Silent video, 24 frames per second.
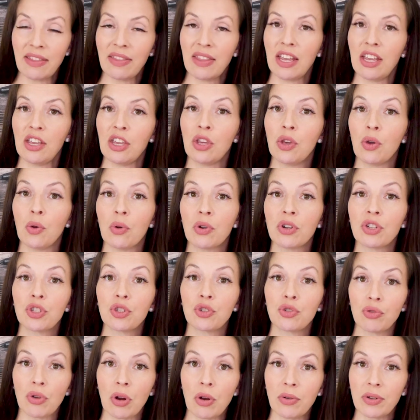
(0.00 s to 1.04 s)
that your
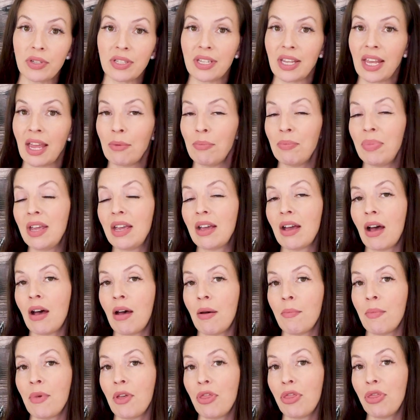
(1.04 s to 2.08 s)
strokes can
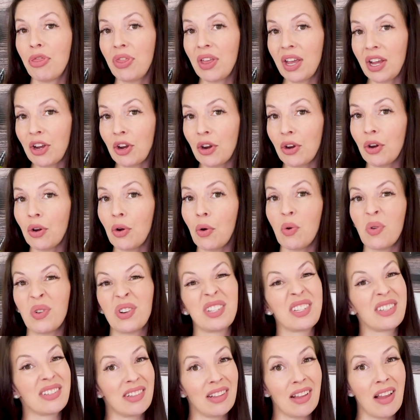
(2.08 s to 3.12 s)
become thicker or
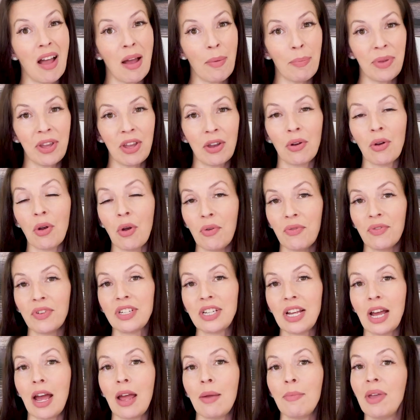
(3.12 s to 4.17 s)
sloppier over
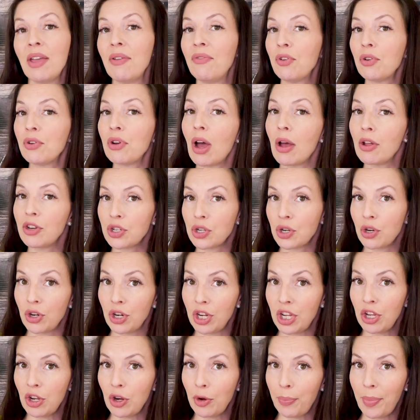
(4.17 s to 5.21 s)
time if you're not
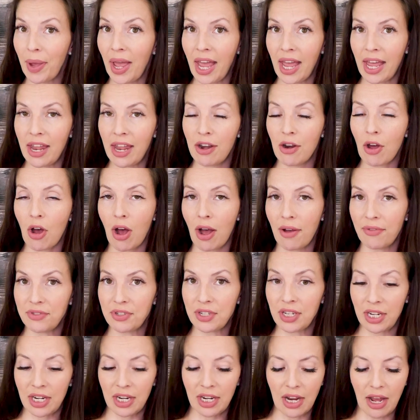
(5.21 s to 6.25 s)
turning your pen
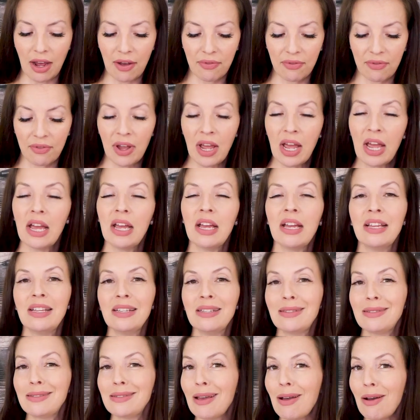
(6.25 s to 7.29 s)
often enough.
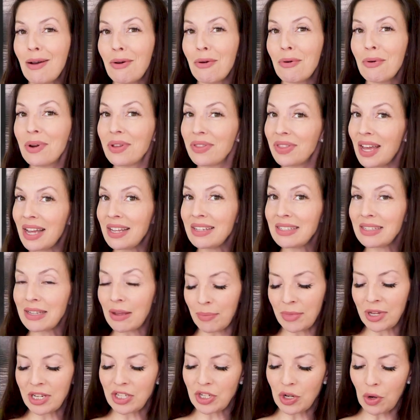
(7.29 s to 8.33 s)
So that's
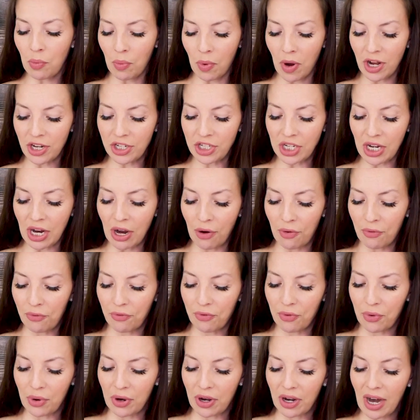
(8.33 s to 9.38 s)
something to watch out
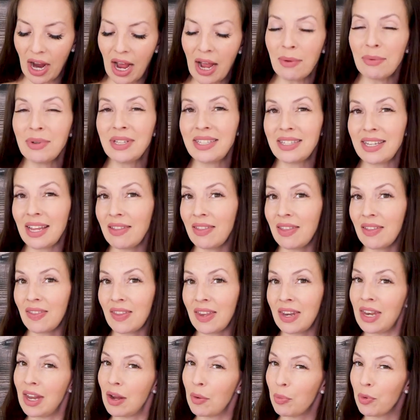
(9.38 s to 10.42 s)
for. I would say that the
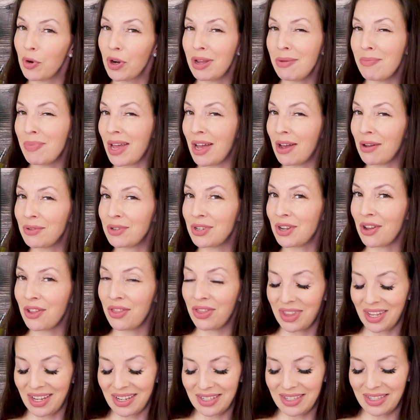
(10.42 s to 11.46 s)
nib rebound on
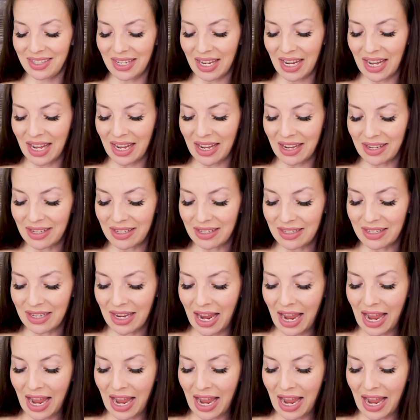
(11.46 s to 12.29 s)
this is